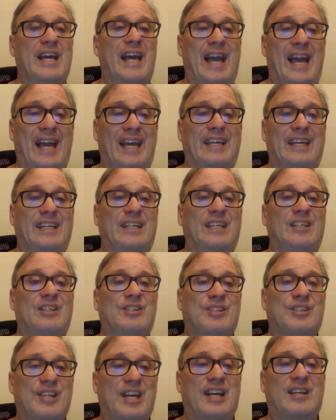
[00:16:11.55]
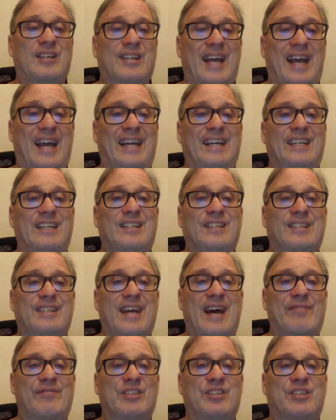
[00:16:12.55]
the
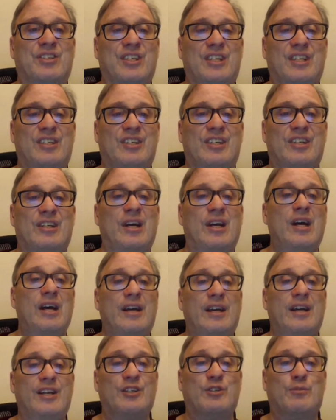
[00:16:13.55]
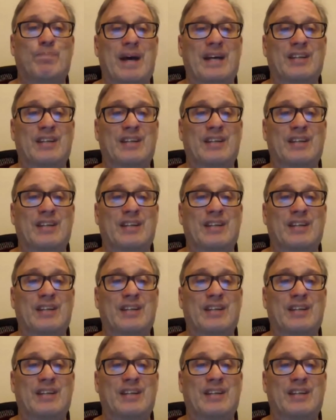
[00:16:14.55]
86-87 season.